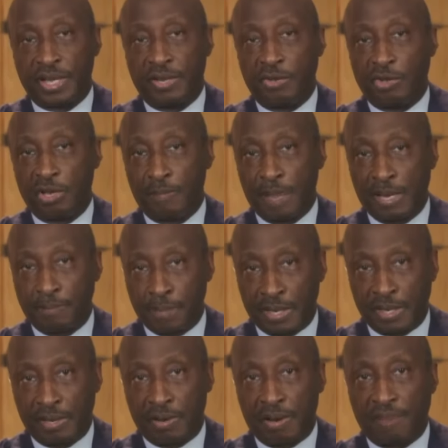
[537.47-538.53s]
that you can make
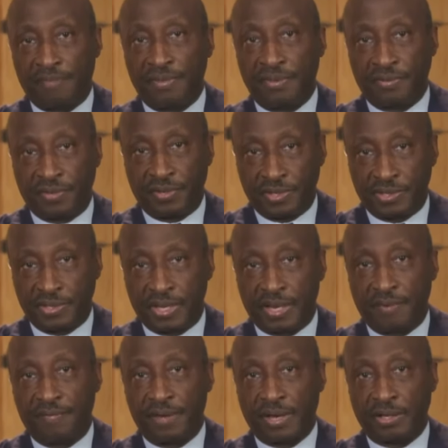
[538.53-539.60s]
money off, the diseases
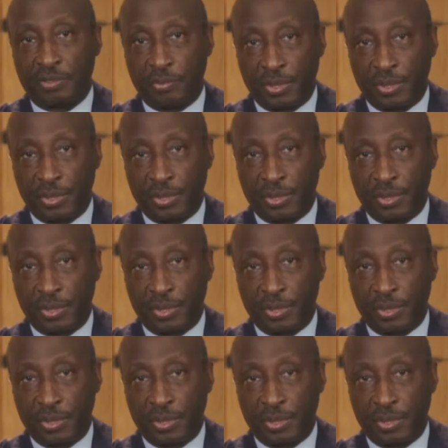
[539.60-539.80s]
that affect the